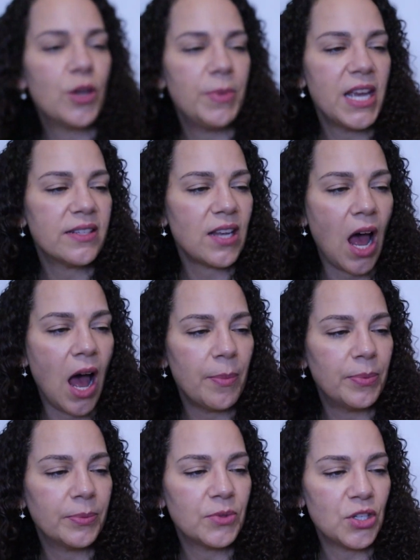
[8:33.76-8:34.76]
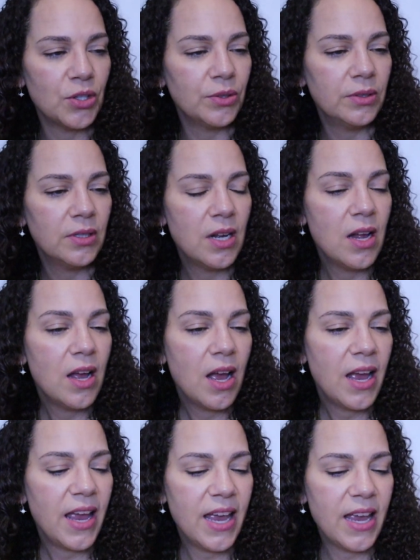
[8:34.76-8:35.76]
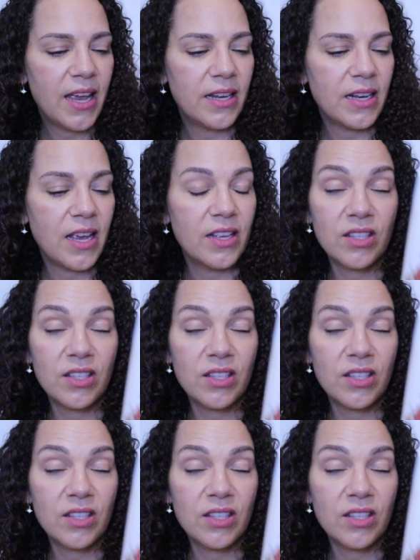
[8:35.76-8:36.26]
could be a top too. And